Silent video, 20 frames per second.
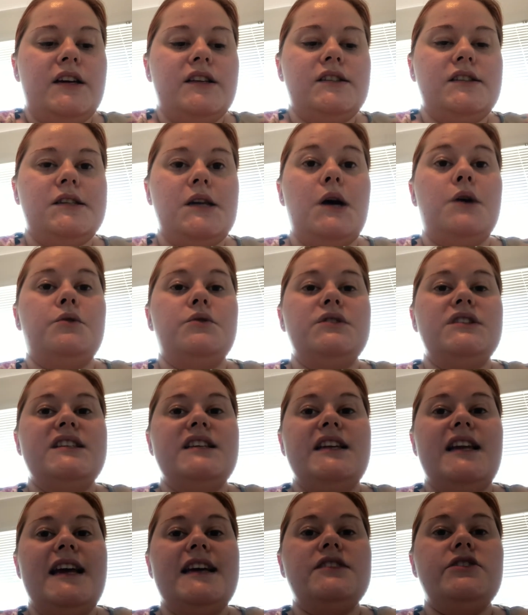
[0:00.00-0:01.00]
So
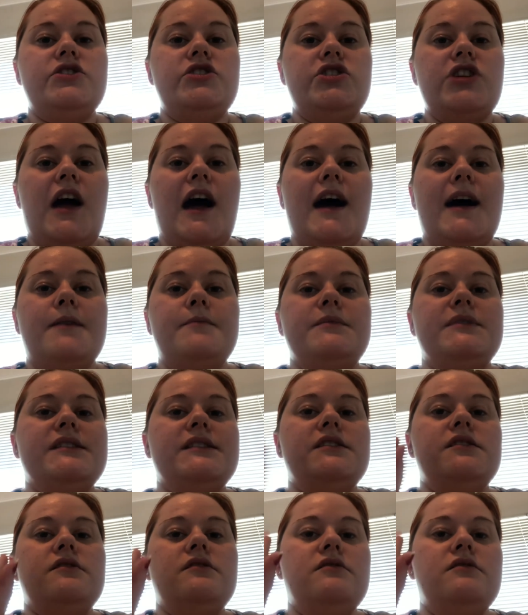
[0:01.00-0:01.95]
today's jobs: